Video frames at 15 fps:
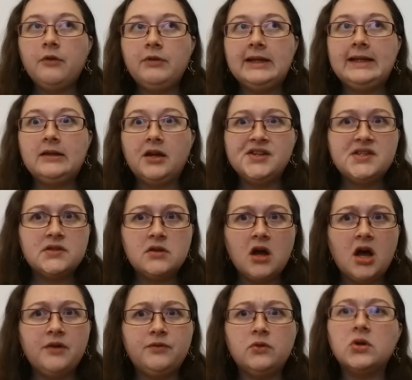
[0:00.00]
really nice
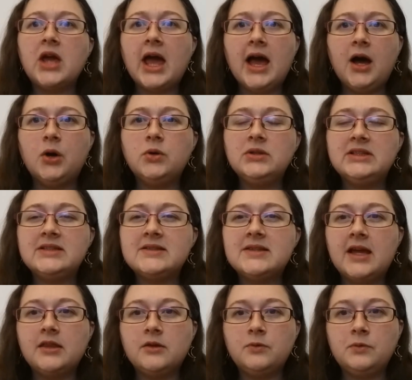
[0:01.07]
scarf or cowl
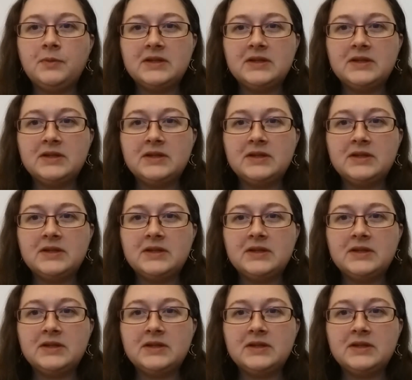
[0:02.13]
instead that would